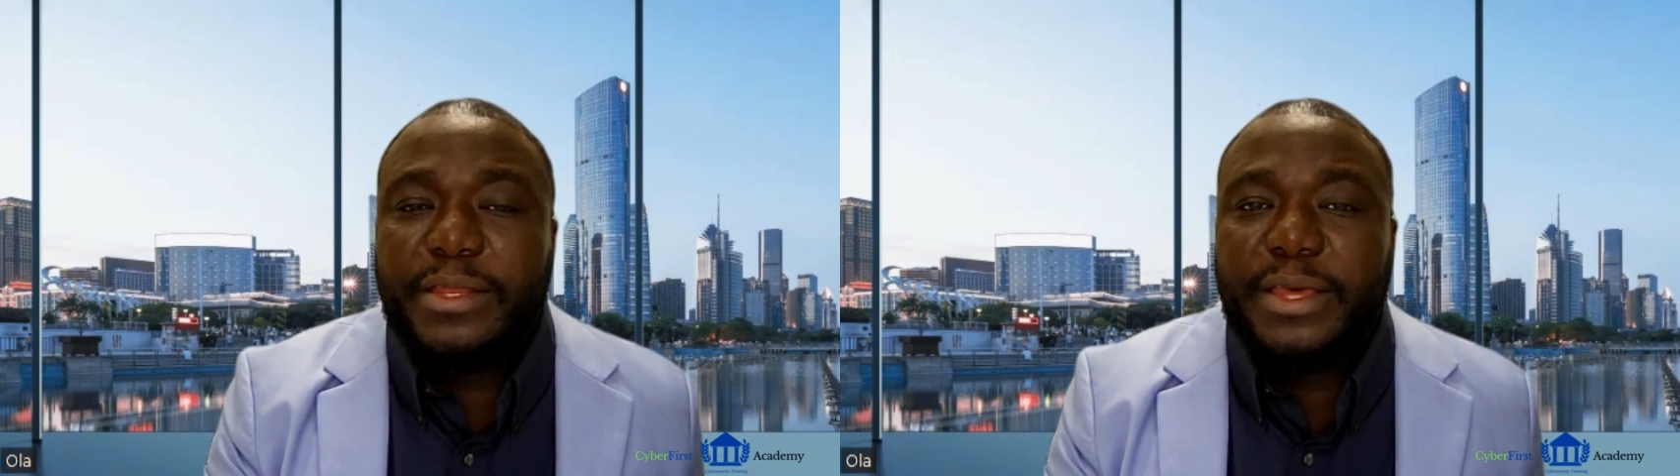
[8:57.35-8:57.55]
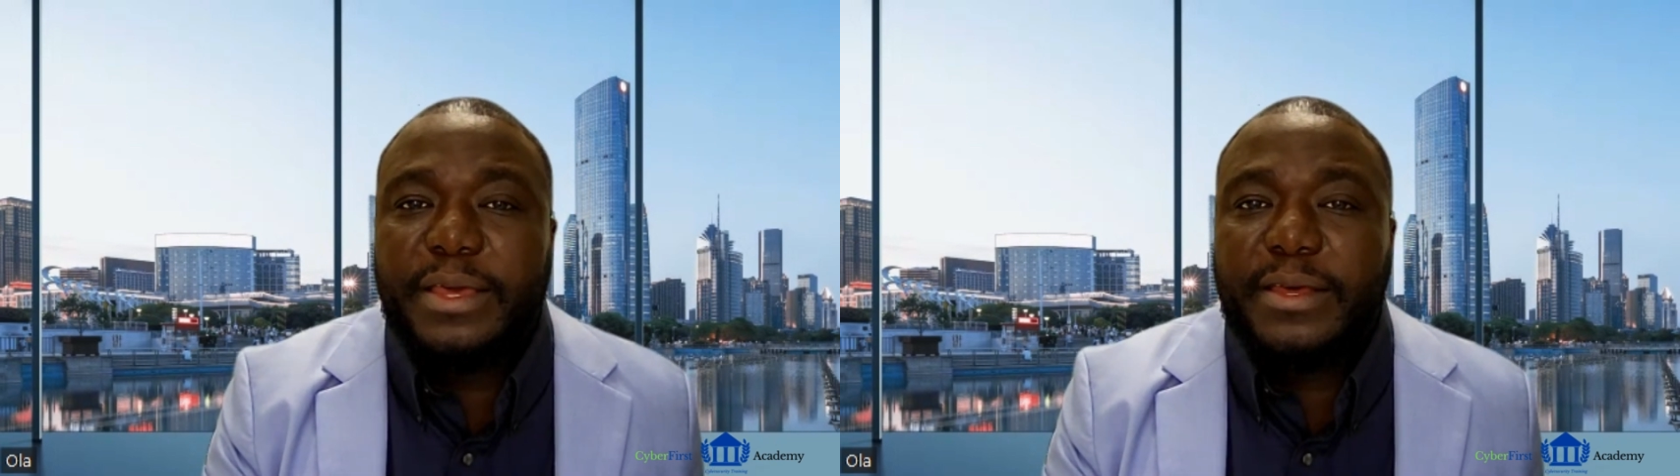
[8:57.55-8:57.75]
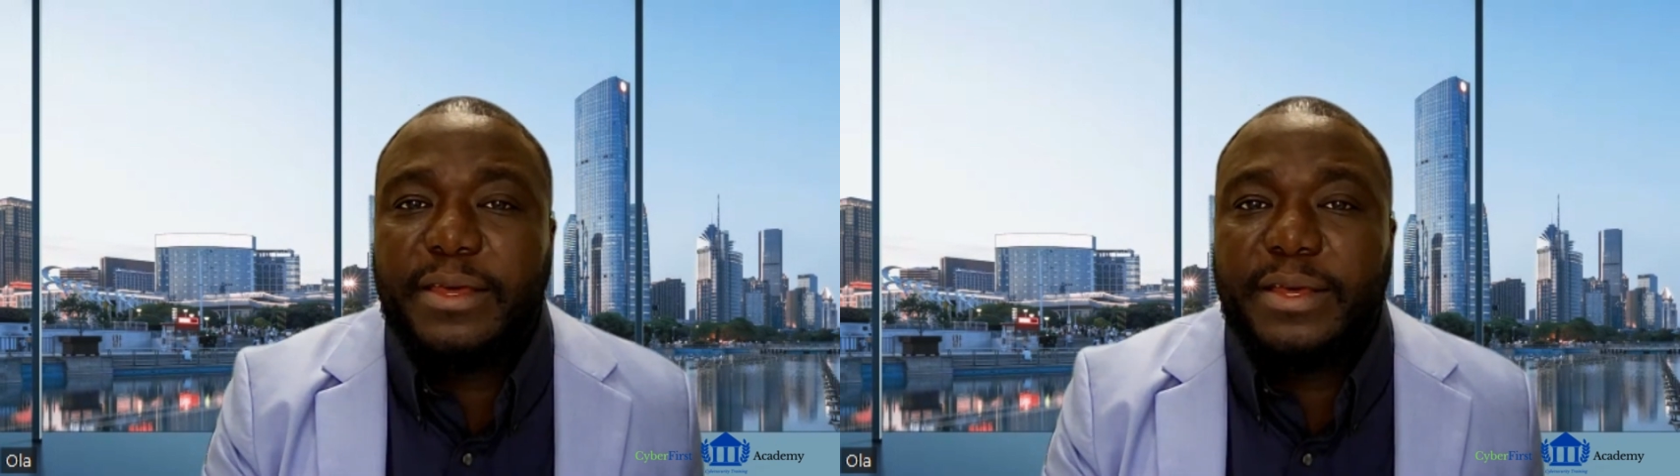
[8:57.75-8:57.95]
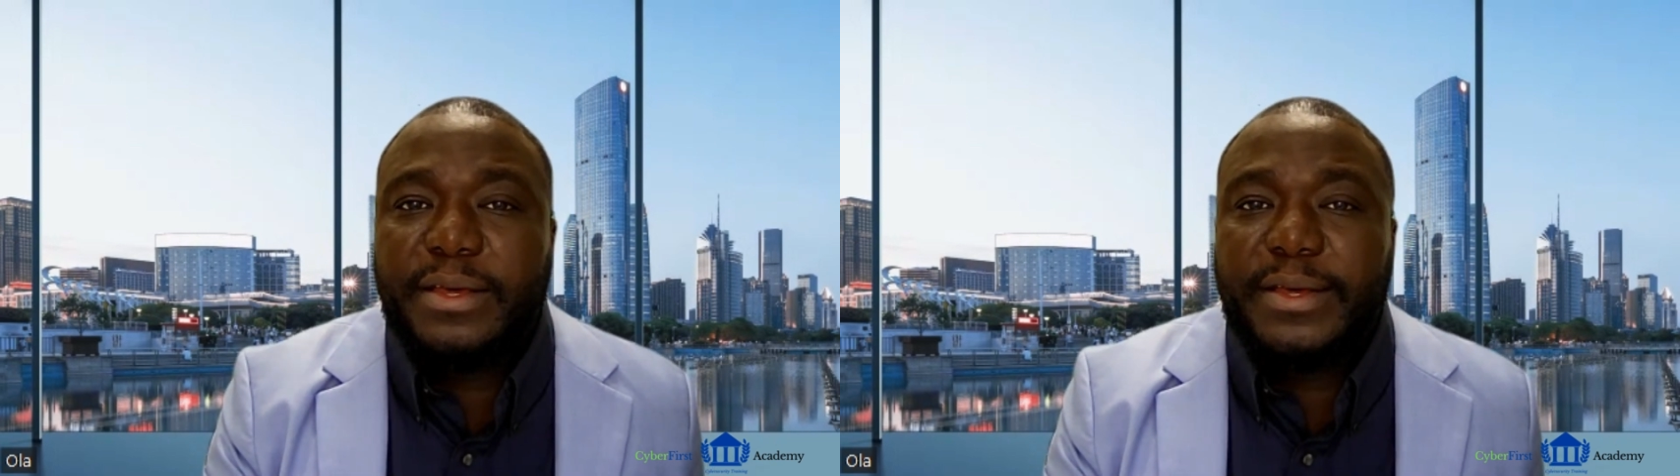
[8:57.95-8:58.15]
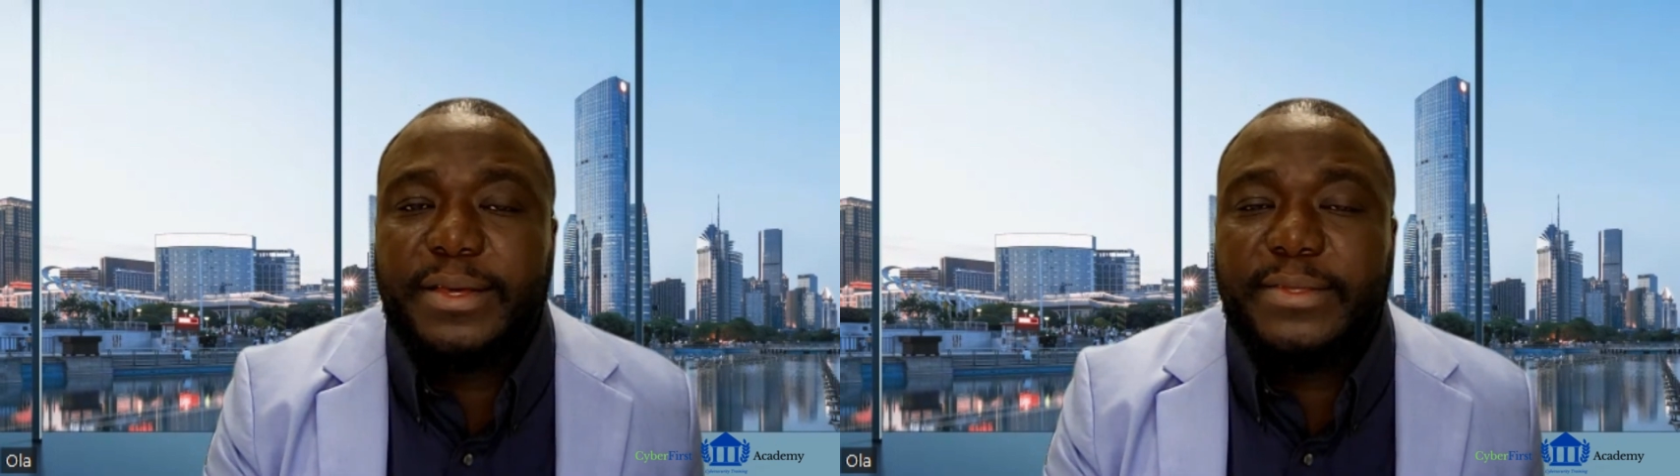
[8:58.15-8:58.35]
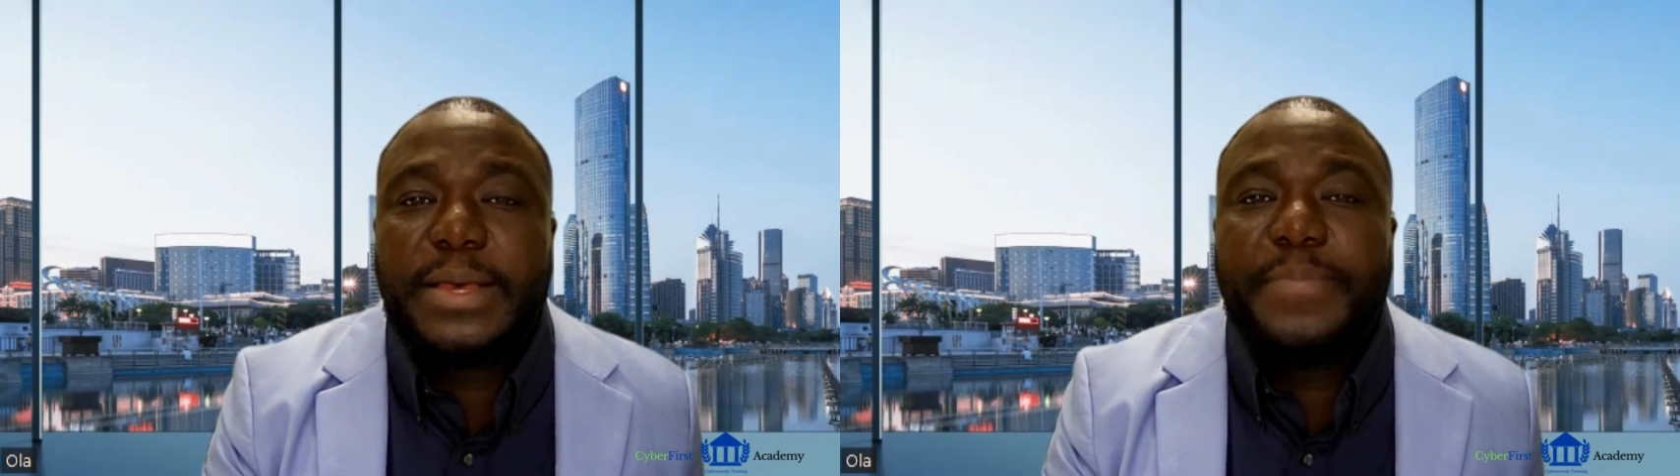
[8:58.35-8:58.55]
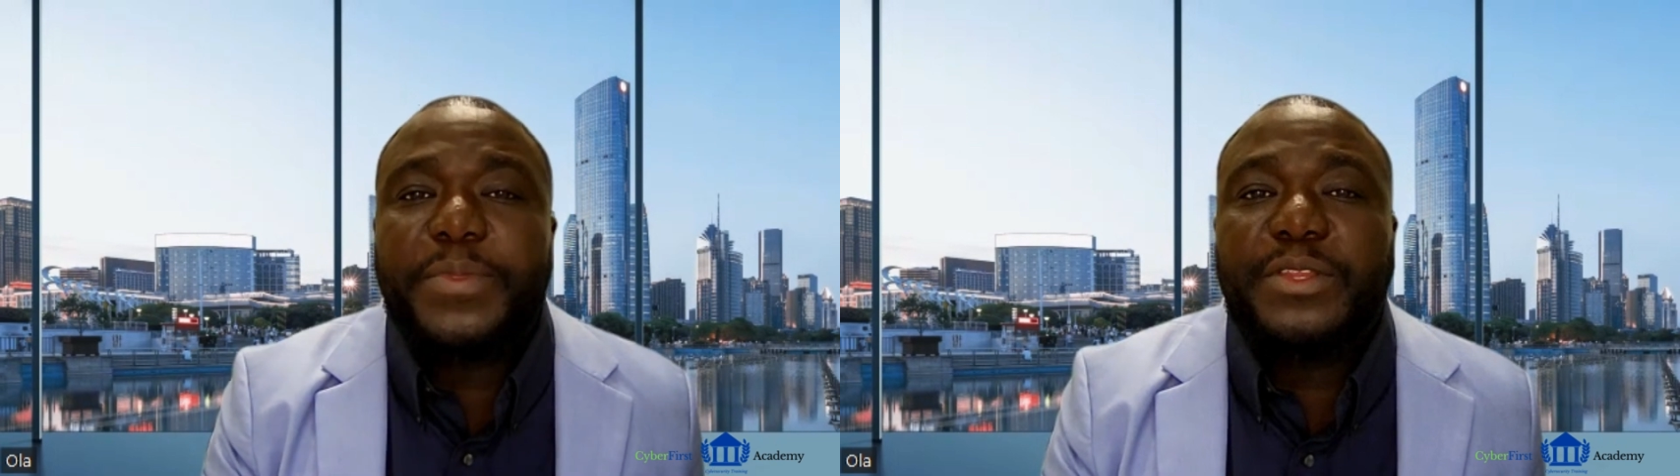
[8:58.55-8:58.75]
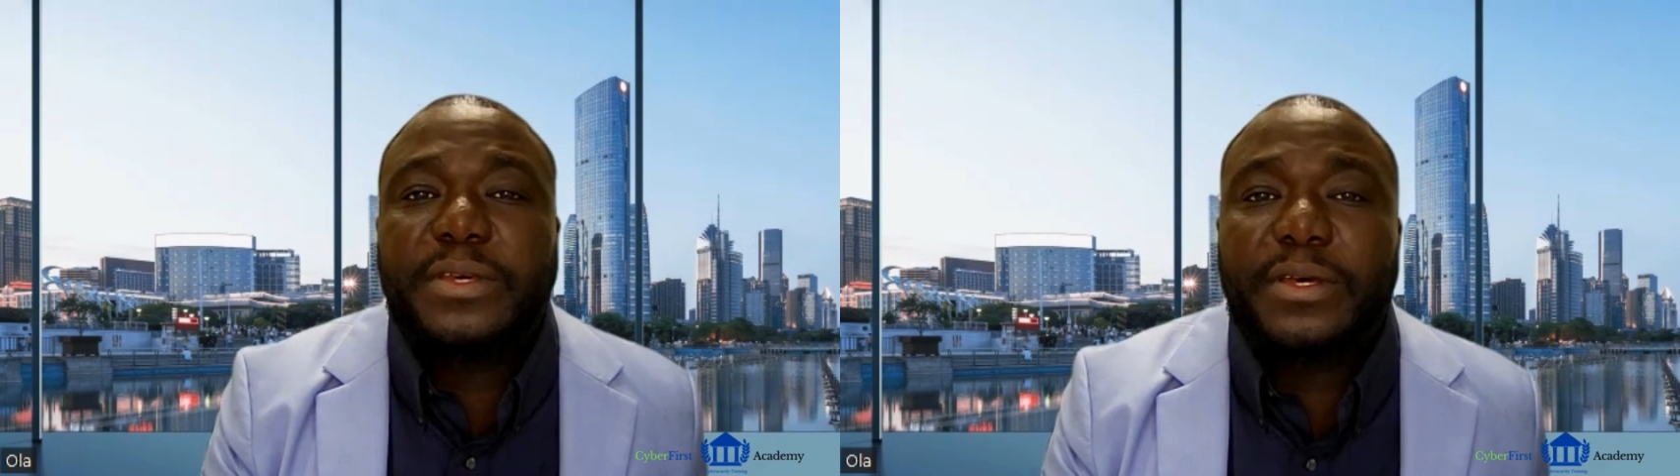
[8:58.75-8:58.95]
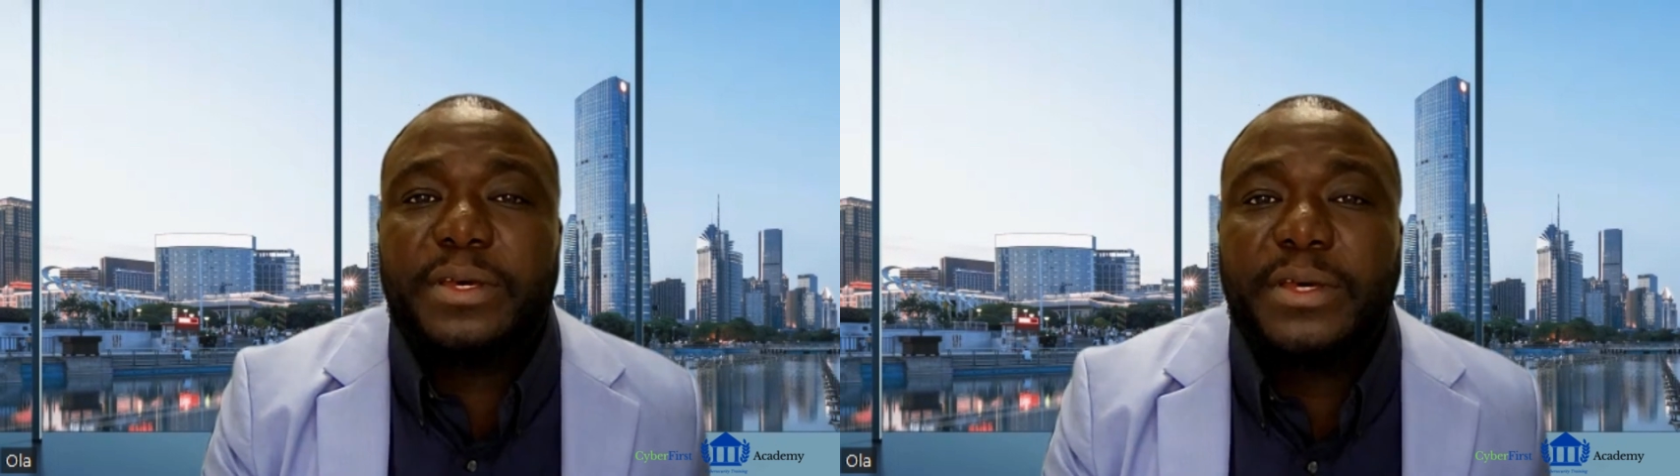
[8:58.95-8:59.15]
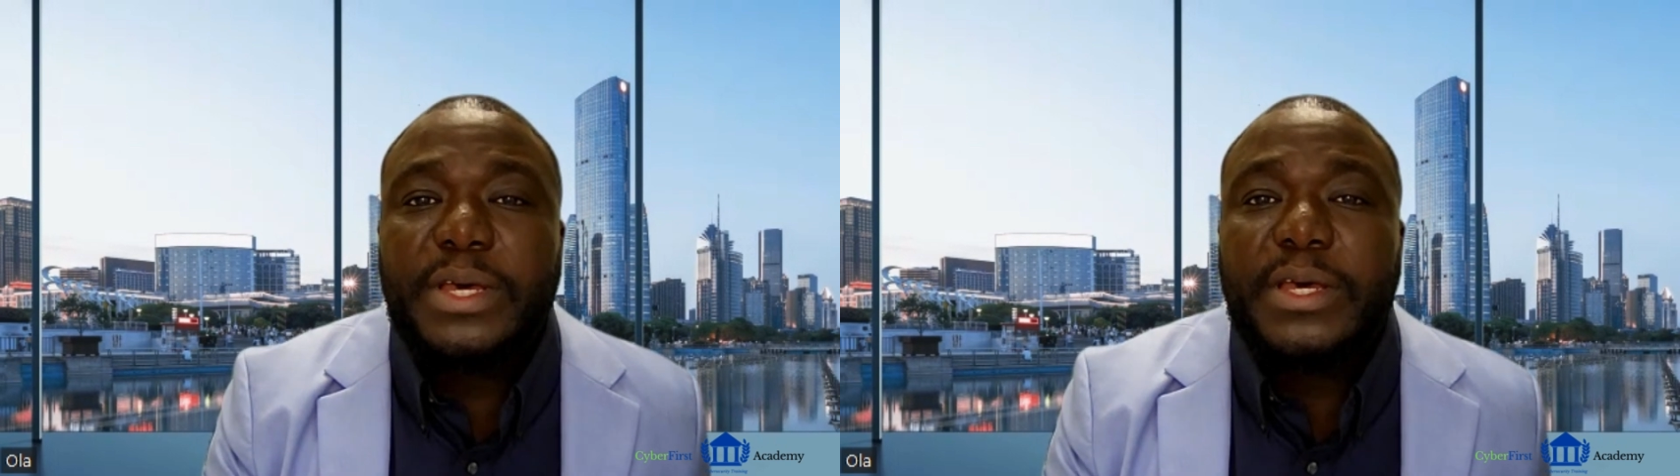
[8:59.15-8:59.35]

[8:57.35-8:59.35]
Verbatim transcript: they uh, accepted to